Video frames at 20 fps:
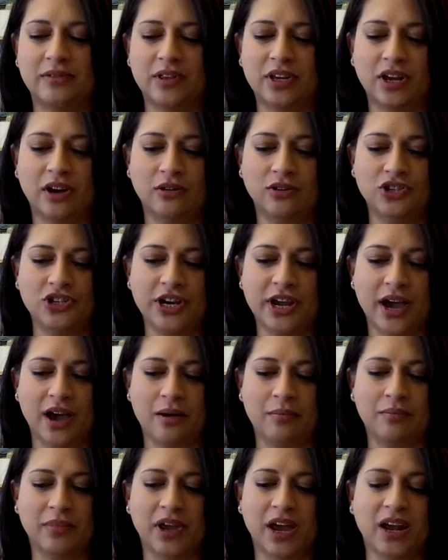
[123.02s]
of the
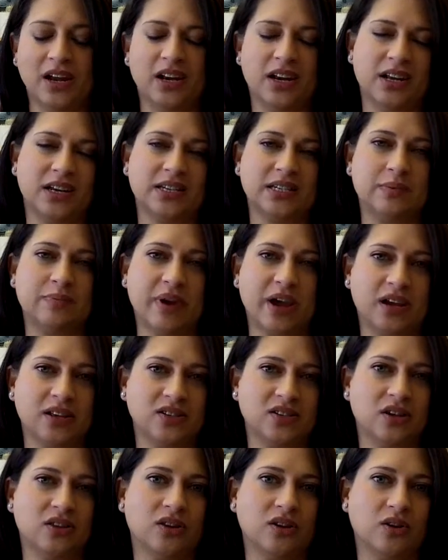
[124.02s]
OGM, and it
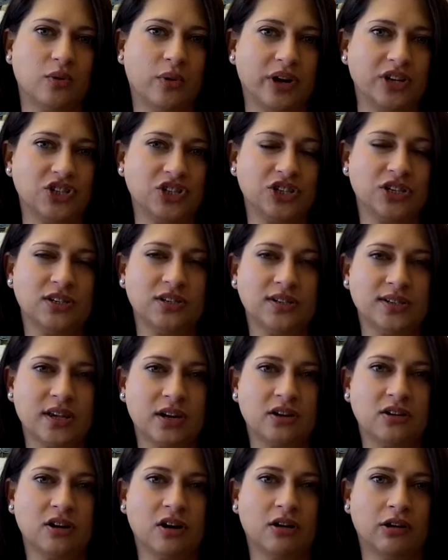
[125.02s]
expands on the questions that
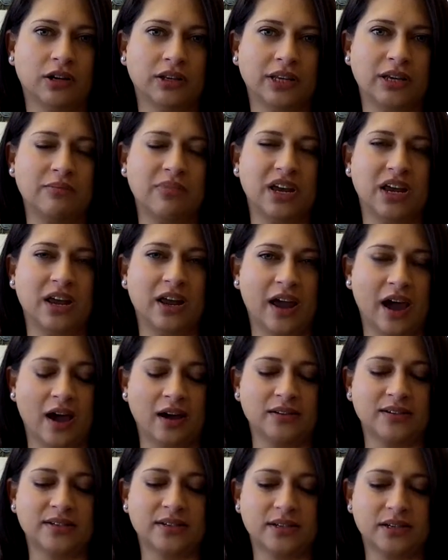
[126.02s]
are currently being
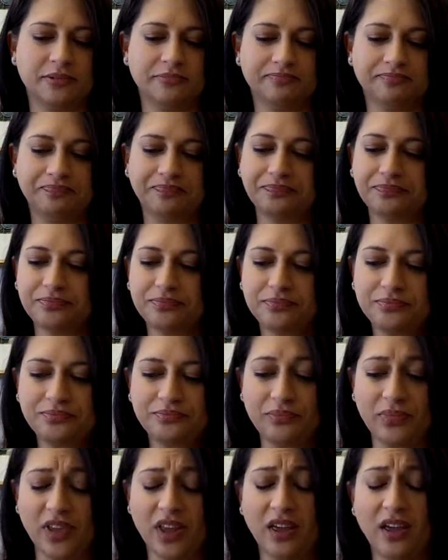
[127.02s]
asked.
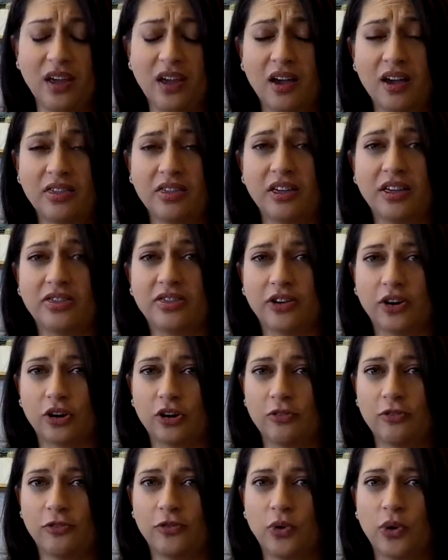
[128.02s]
The
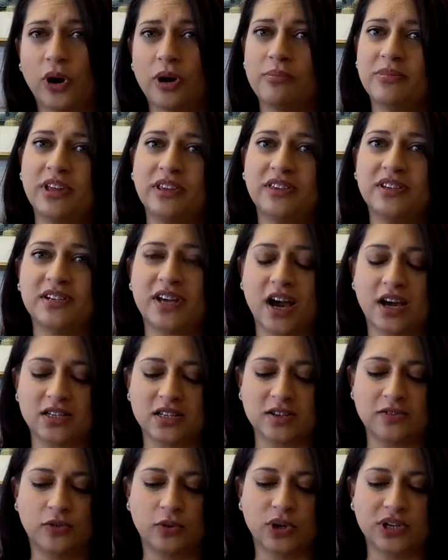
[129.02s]
third form that the
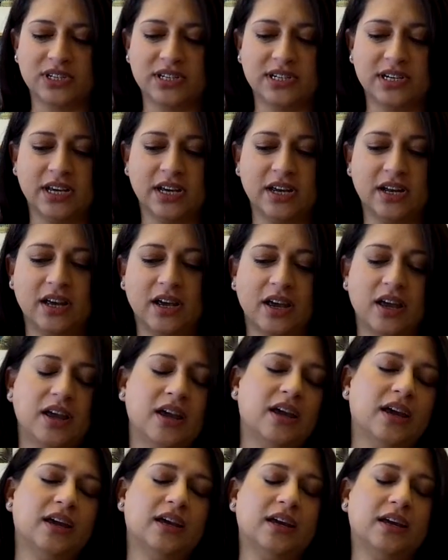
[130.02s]
task force did
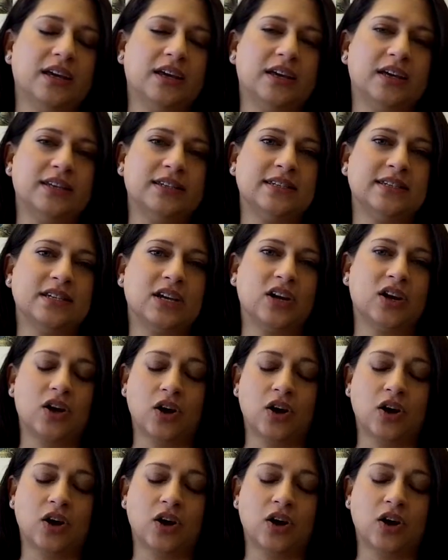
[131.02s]
is